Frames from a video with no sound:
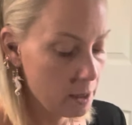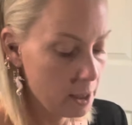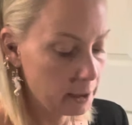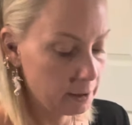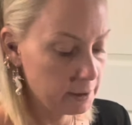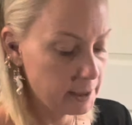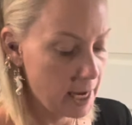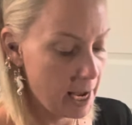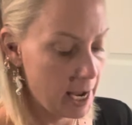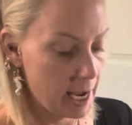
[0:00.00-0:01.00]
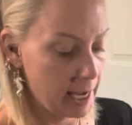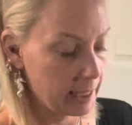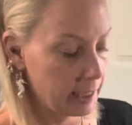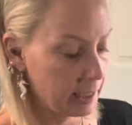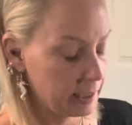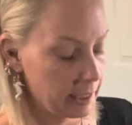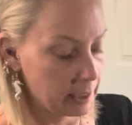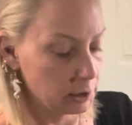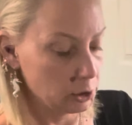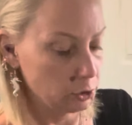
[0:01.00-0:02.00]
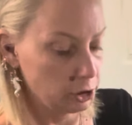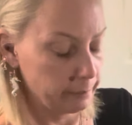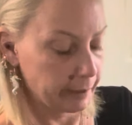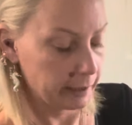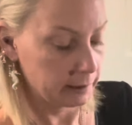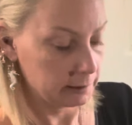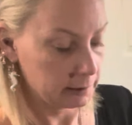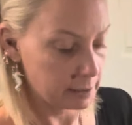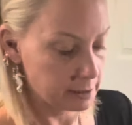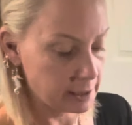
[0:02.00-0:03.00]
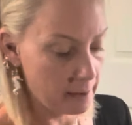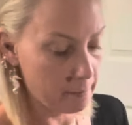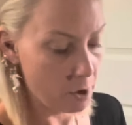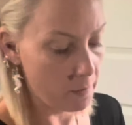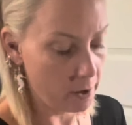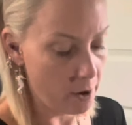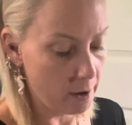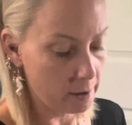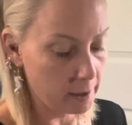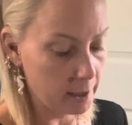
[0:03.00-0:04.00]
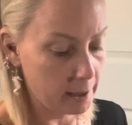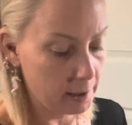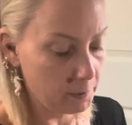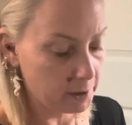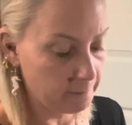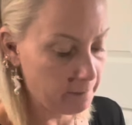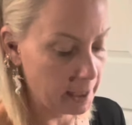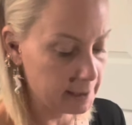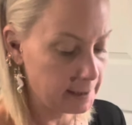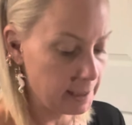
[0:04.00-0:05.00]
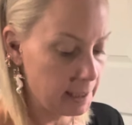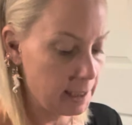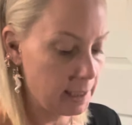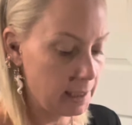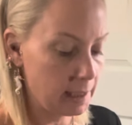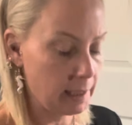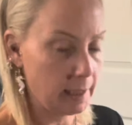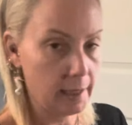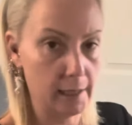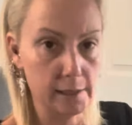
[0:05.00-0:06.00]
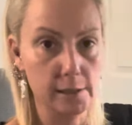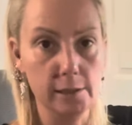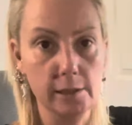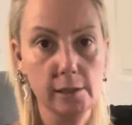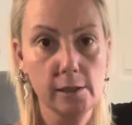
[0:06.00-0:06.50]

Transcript: There's a an, an, an illusionment. There's something going on here with the fantasy and